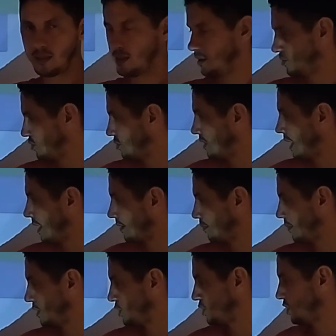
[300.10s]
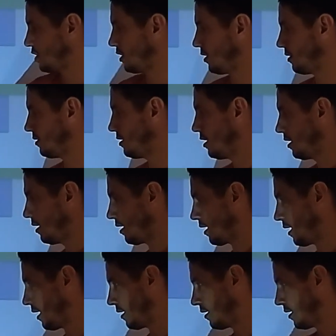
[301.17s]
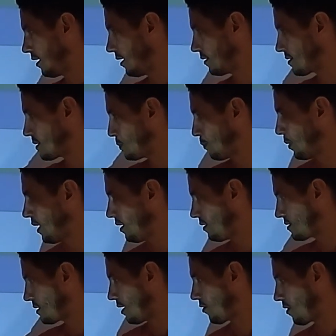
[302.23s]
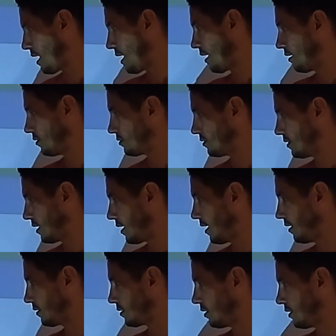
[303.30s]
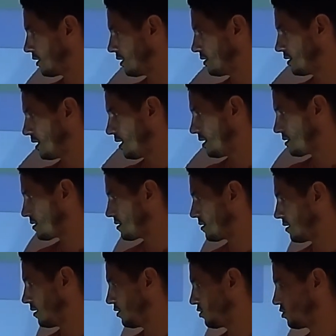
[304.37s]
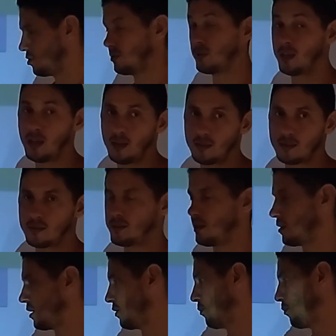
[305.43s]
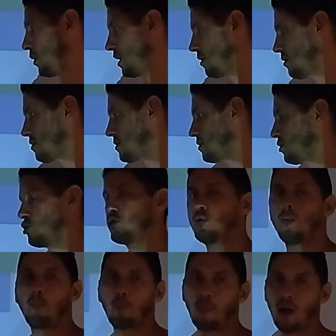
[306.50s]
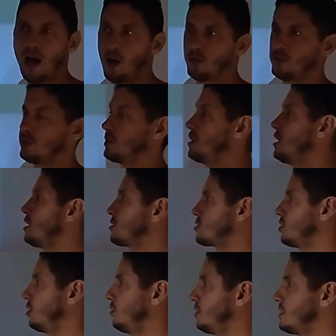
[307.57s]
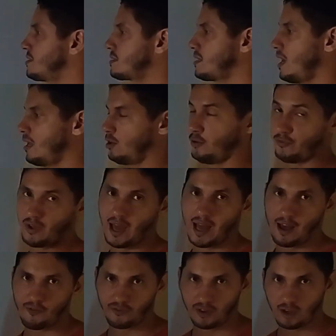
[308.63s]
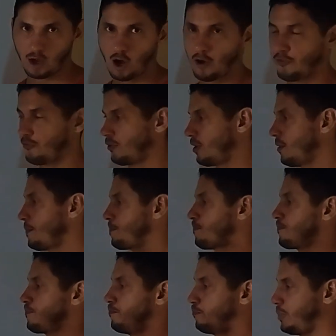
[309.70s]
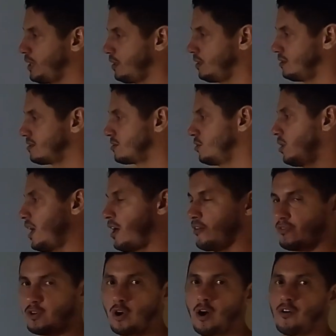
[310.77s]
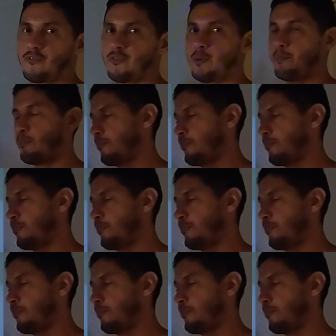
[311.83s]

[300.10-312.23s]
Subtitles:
into that machine, and it speeds around and turn this into this, turn beans into powder. So instead of having coffee beans, you have coffee